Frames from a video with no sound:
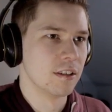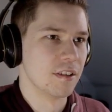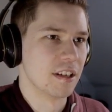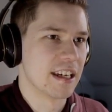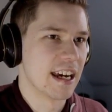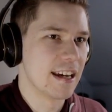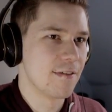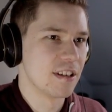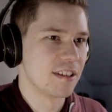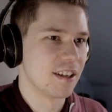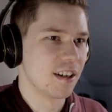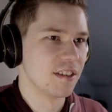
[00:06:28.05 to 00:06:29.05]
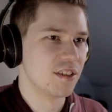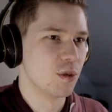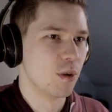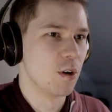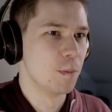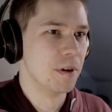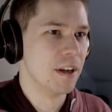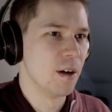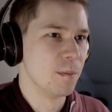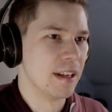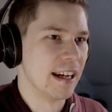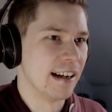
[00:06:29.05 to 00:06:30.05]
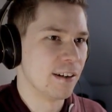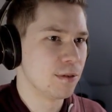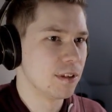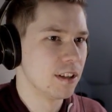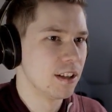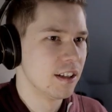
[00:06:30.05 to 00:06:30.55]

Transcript: The cave is starting to open up now,